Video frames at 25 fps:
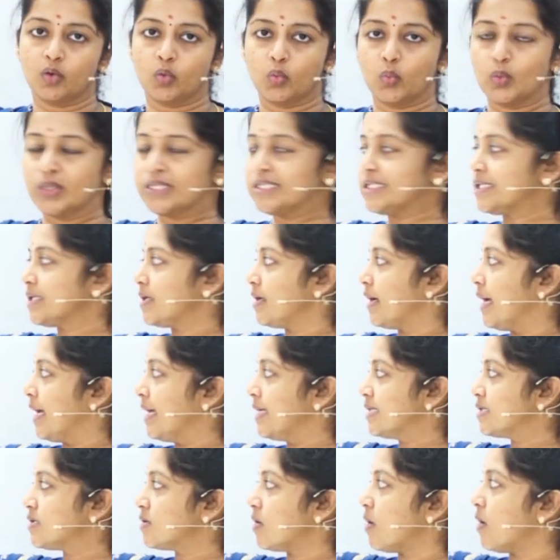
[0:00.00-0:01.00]
which
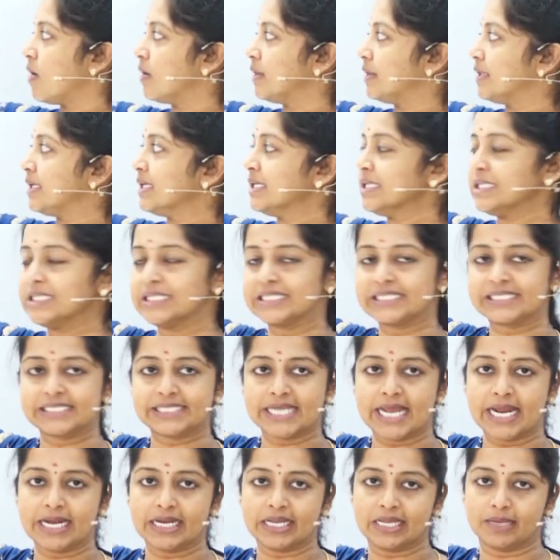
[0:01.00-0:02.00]
is on the
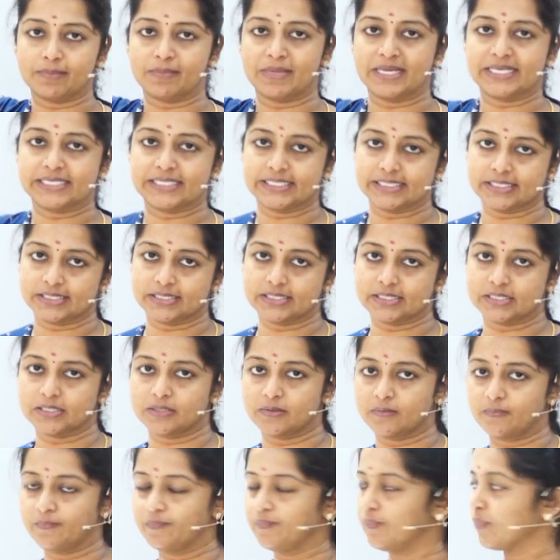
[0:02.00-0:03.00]
standing basis.
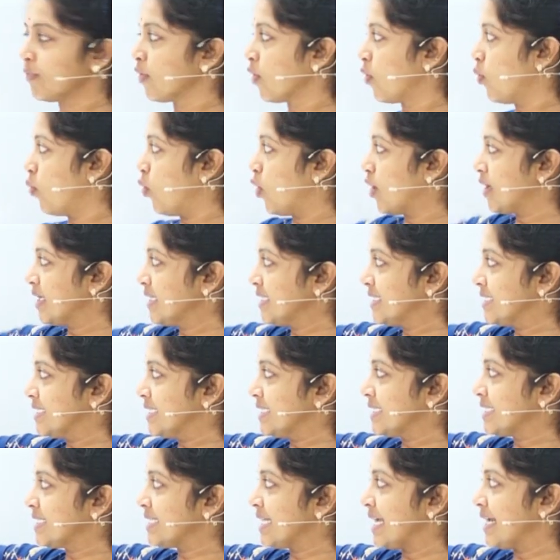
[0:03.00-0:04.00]
What is
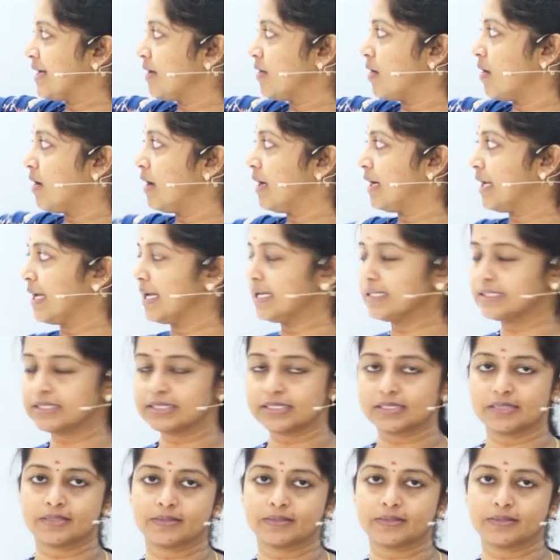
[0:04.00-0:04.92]
this line called as?